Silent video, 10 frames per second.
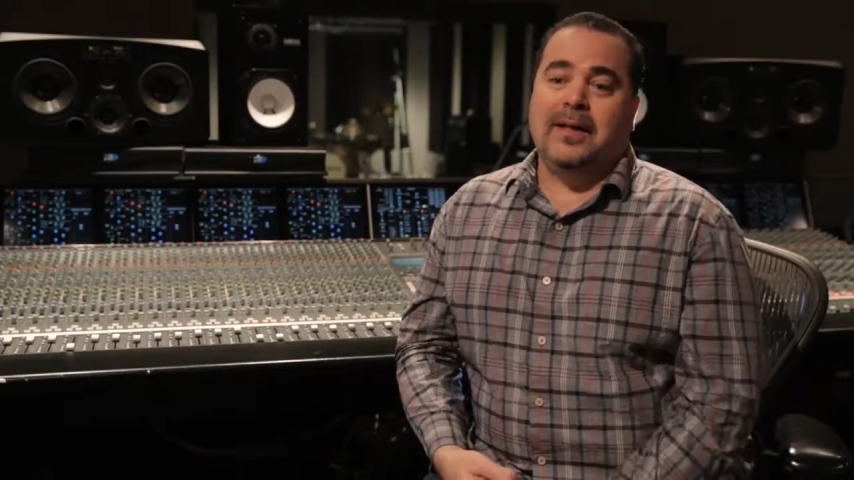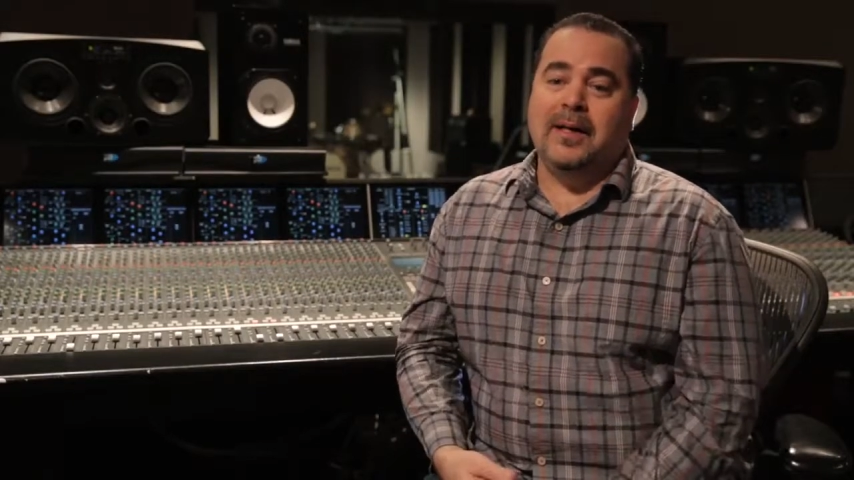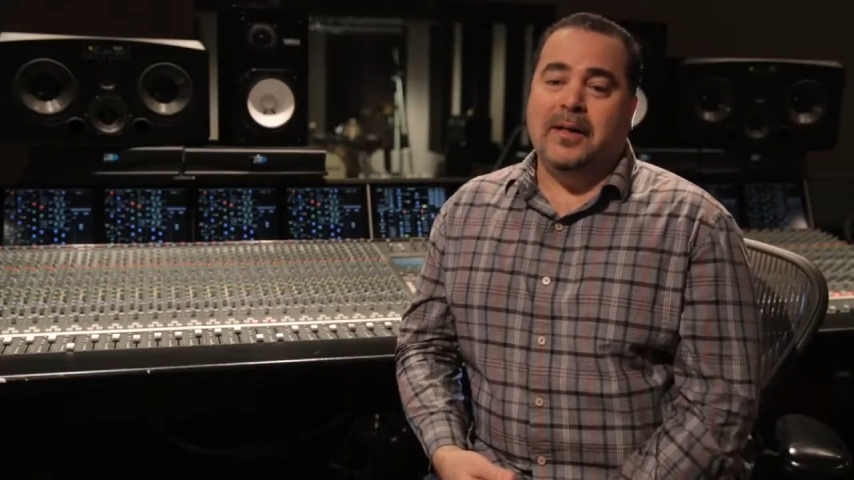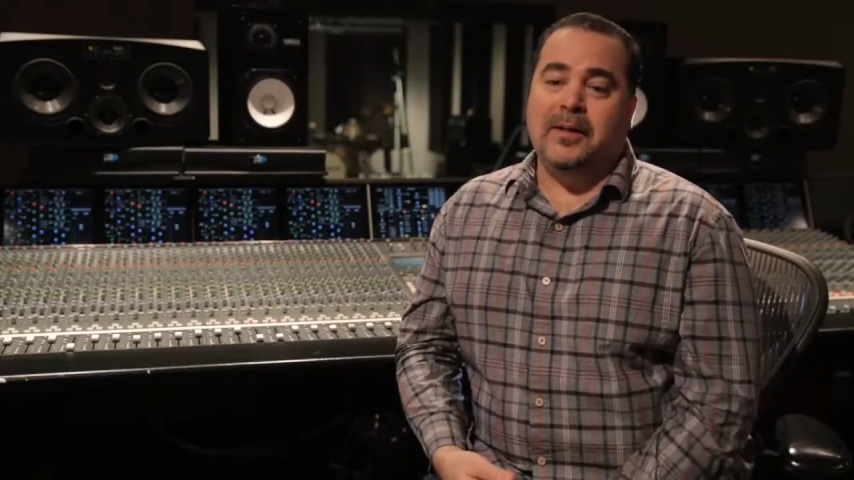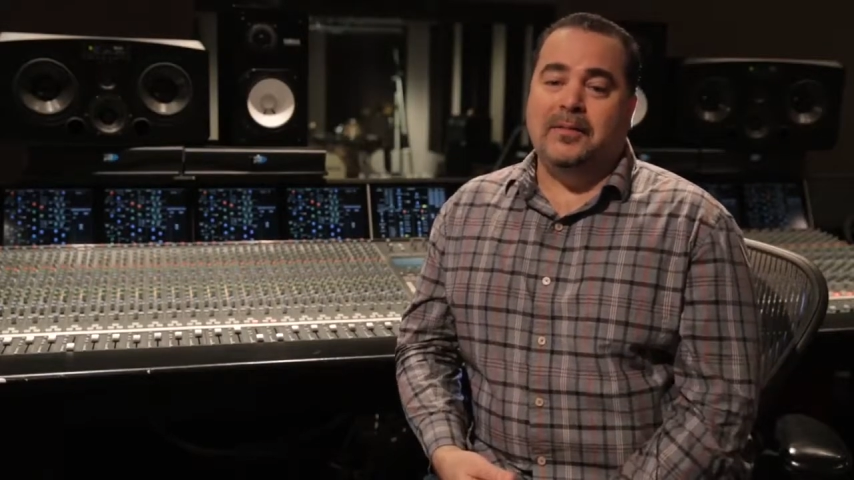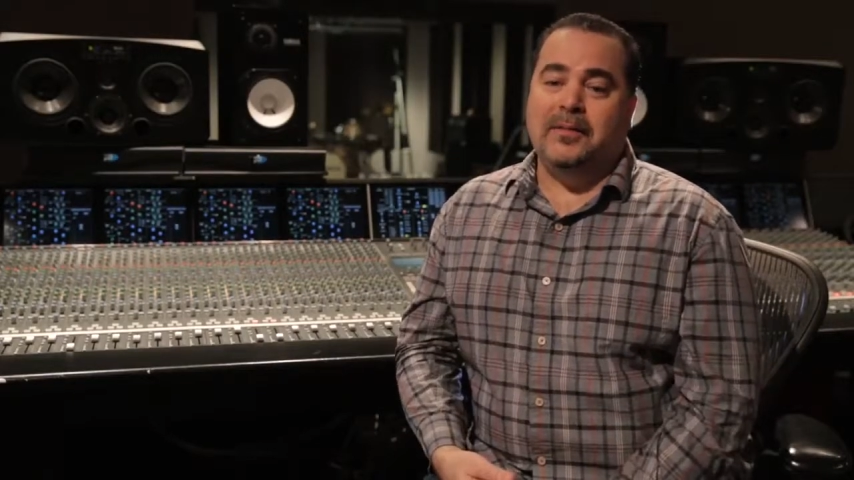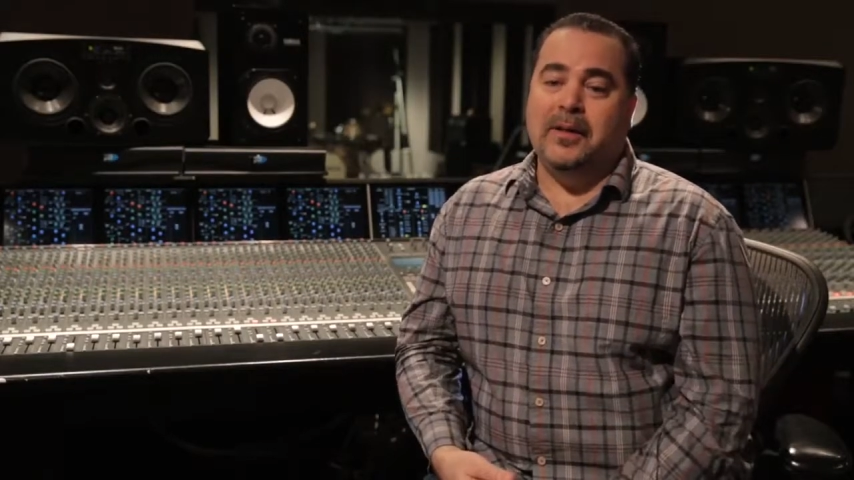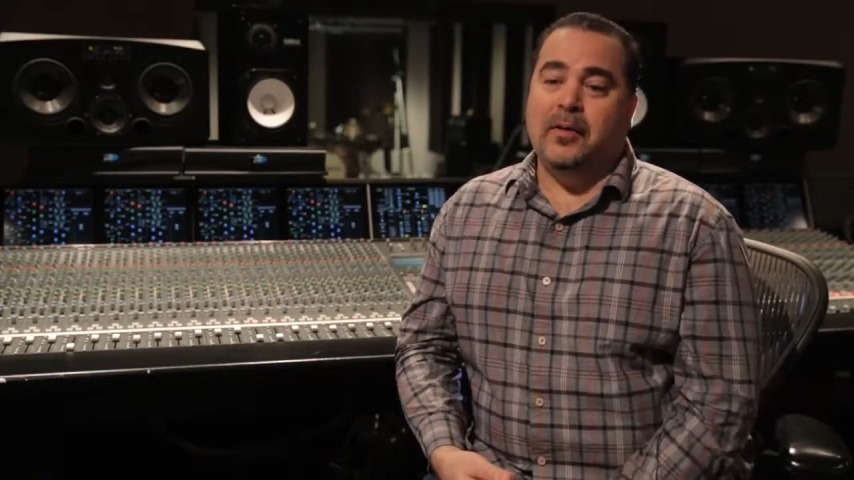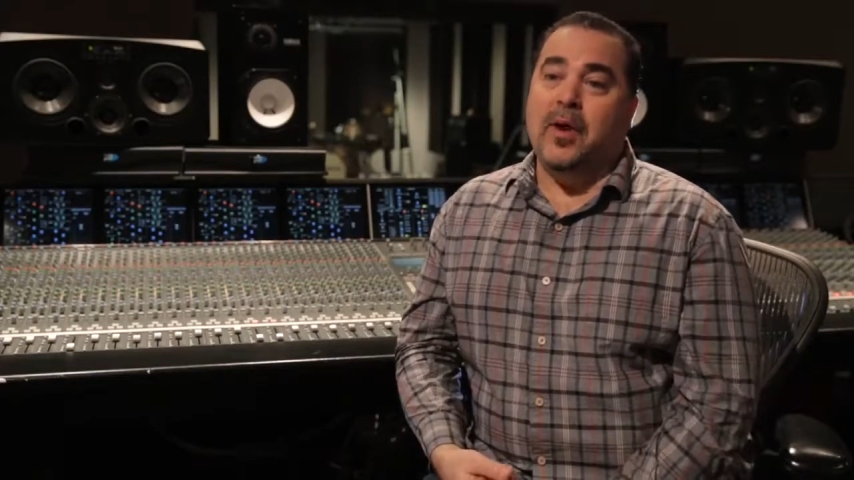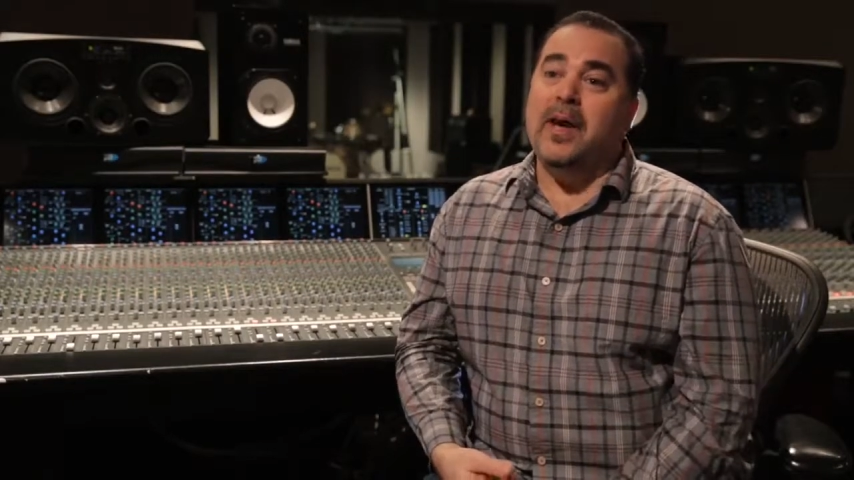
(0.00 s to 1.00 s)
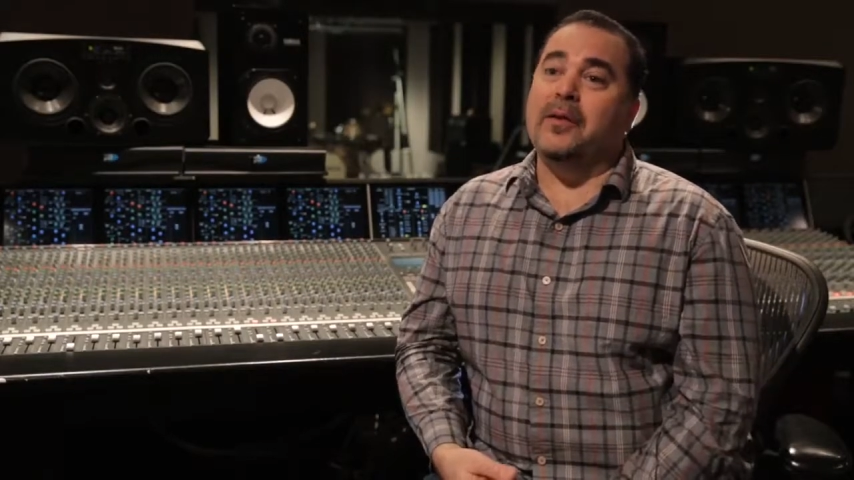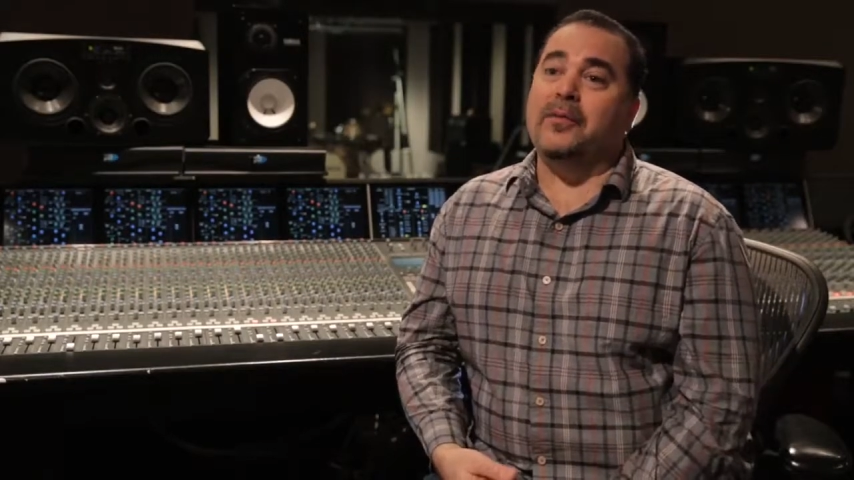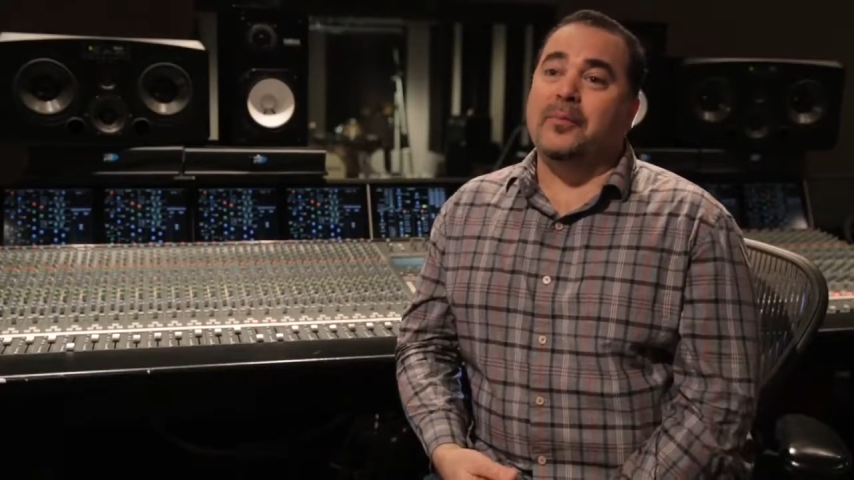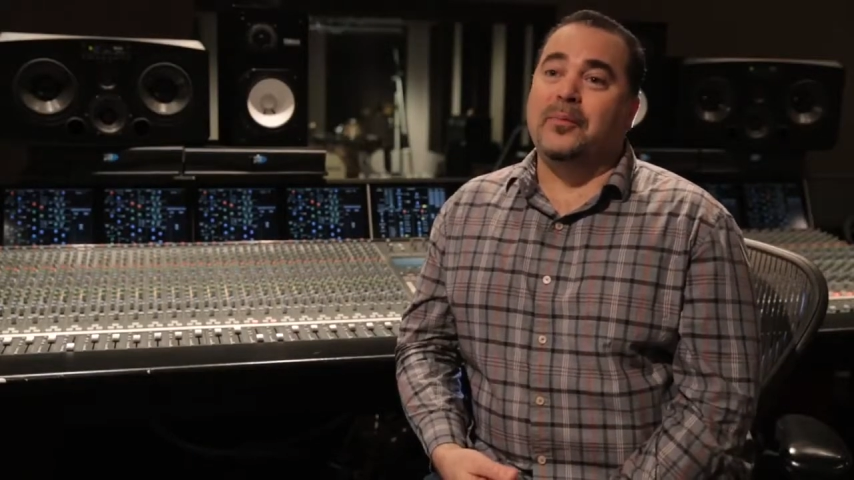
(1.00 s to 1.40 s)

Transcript: you know, ready